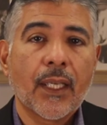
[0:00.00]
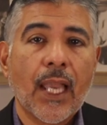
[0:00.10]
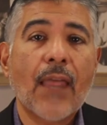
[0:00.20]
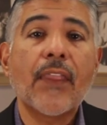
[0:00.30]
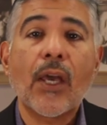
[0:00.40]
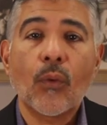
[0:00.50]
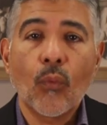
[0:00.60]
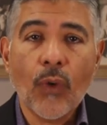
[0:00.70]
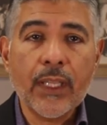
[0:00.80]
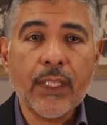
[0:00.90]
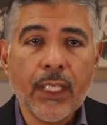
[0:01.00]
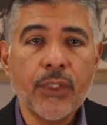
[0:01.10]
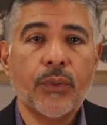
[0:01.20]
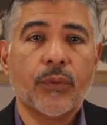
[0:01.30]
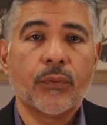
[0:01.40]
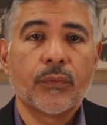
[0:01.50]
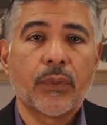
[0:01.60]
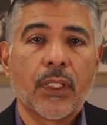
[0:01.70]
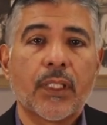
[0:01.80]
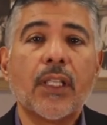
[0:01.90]
and that when they do,
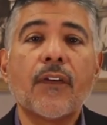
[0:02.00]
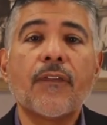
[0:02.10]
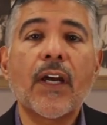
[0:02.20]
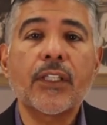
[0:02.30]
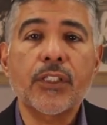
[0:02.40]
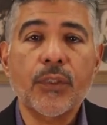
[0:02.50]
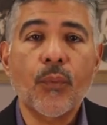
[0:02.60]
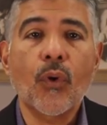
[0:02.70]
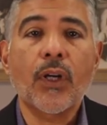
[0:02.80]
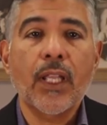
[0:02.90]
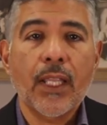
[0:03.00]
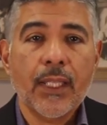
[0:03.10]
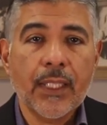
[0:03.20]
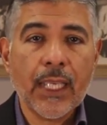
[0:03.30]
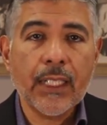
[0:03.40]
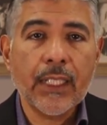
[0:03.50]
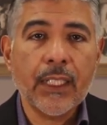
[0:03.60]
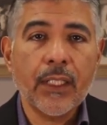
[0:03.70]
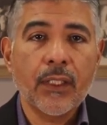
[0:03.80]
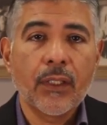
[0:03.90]
they'll find the support they
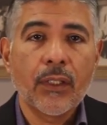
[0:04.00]
need,